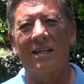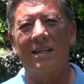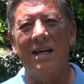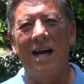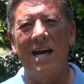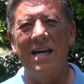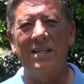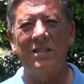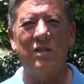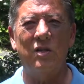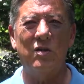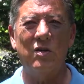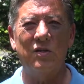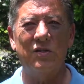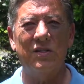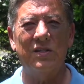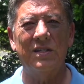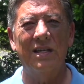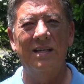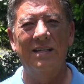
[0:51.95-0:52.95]

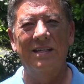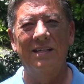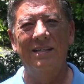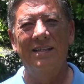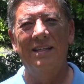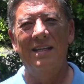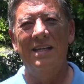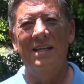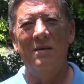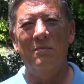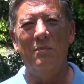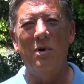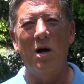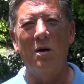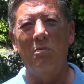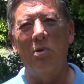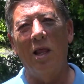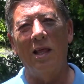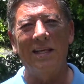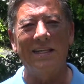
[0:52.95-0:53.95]
Kaisers,
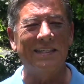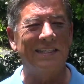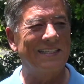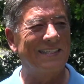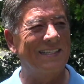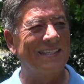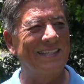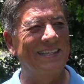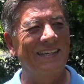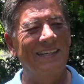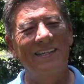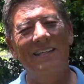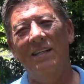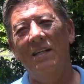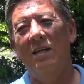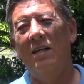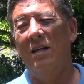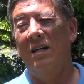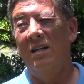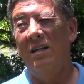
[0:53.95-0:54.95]
Publics,
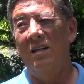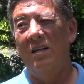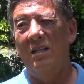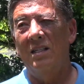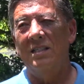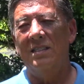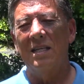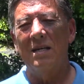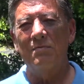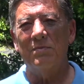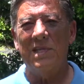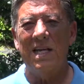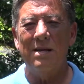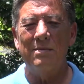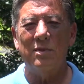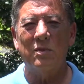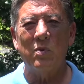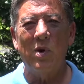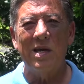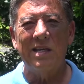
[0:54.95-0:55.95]

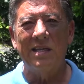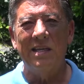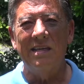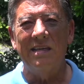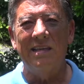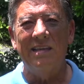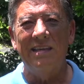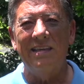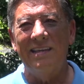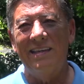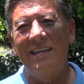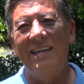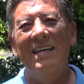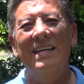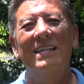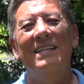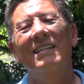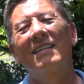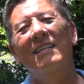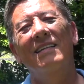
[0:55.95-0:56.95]
sometimes Waikiki,
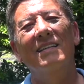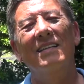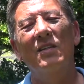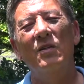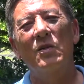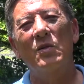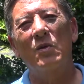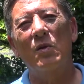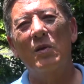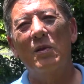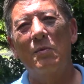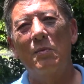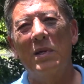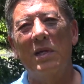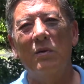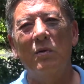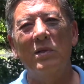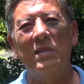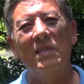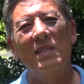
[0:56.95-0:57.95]
and those are the
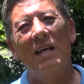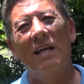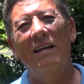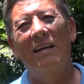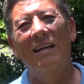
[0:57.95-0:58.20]
big ones.